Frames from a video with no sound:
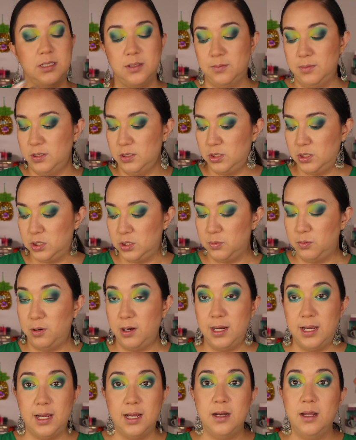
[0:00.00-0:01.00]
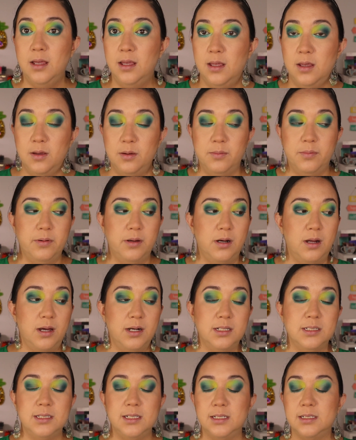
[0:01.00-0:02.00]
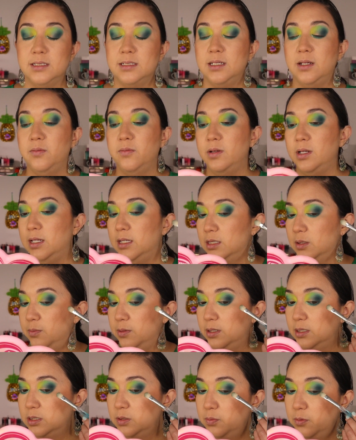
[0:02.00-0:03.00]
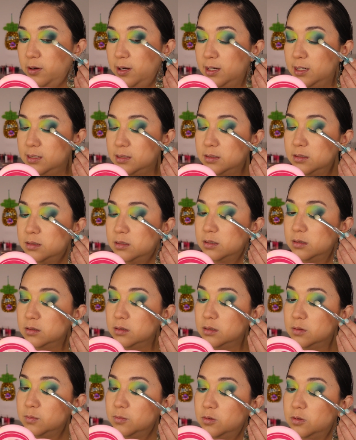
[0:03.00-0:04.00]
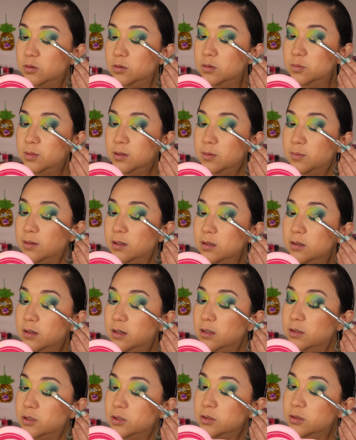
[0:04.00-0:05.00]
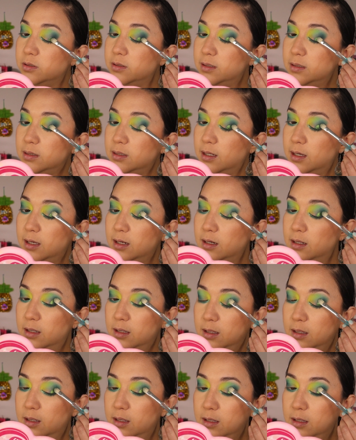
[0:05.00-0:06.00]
I'm gonna spray it, but honestly, it doesn't even need to be sprayed because it's so smooth, but I'm gonna concentrate that